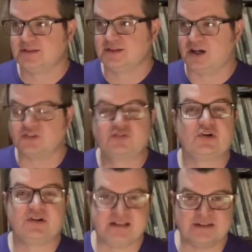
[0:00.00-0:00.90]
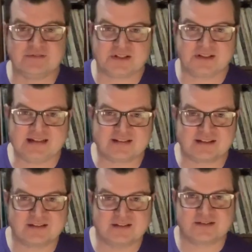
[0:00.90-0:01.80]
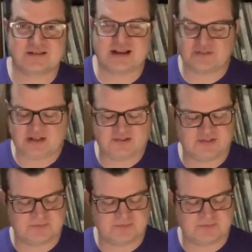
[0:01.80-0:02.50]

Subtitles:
uncertainty of the late 60s and 70s.